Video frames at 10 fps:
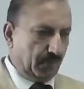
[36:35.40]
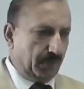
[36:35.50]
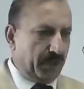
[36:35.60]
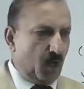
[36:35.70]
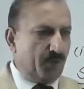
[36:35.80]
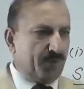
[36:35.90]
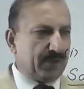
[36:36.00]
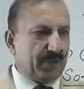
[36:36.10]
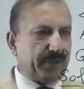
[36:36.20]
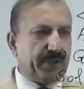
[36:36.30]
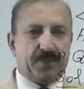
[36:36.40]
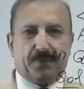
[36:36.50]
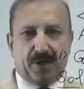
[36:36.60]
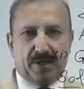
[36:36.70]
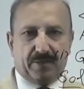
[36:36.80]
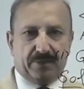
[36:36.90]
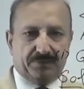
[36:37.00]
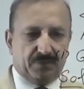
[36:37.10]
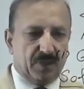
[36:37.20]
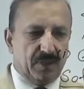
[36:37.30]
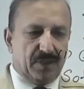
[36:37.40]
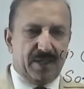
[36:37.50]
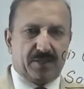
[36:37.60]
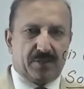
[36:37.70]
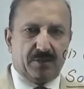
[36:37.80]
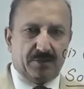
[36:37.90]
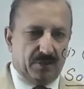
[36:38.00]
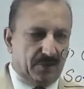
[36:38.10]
Now for the third part, this